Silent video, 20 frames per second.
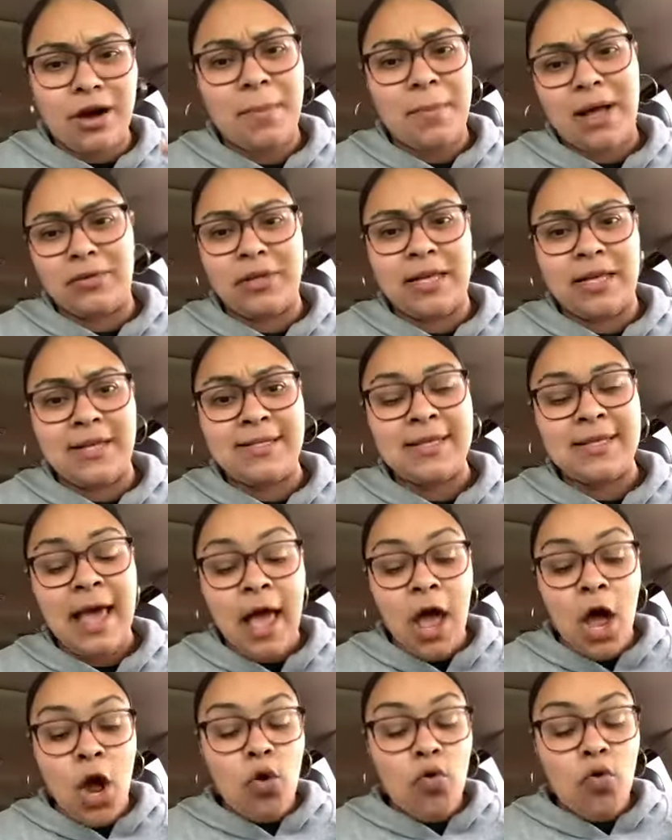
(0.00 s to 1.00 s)
about this
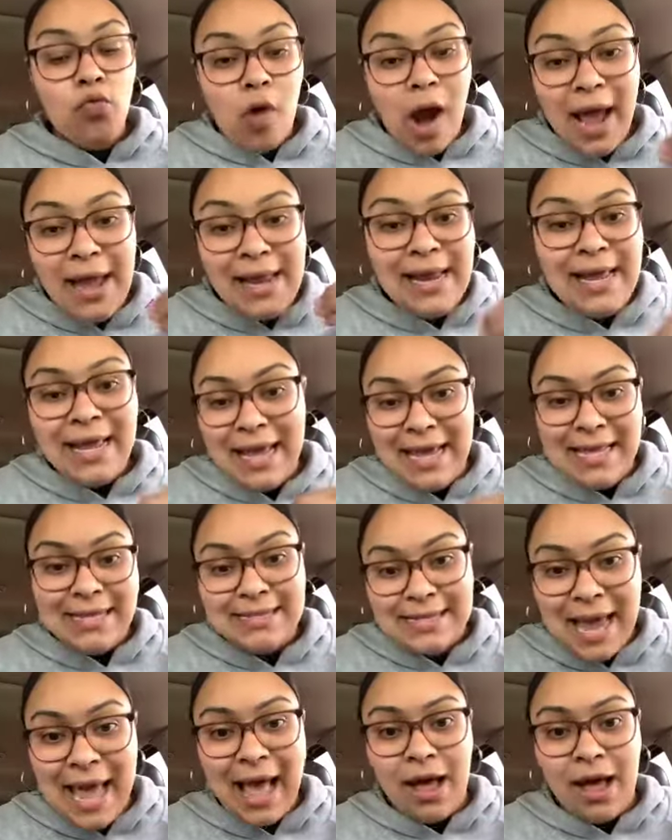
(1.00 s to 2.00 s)
writing it
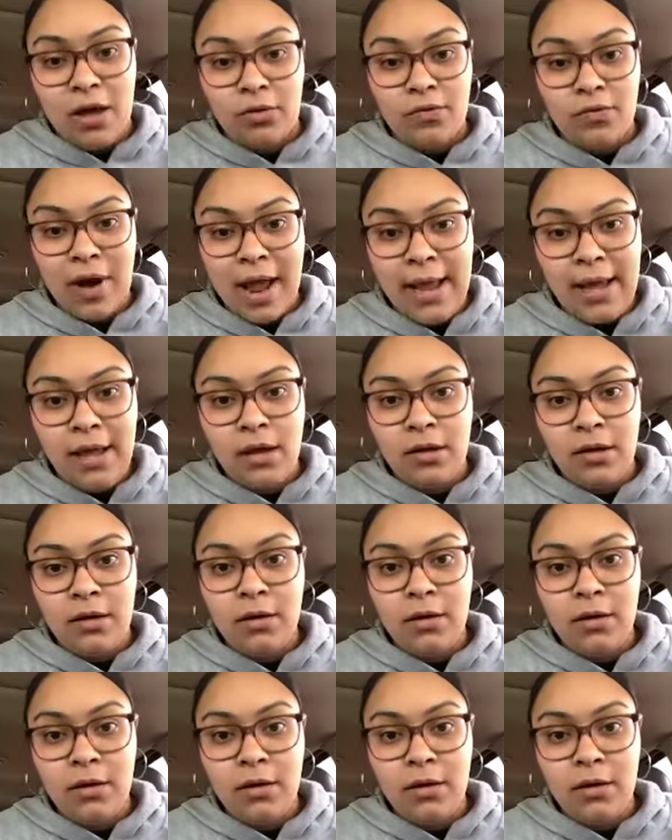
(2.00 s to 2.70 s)
down right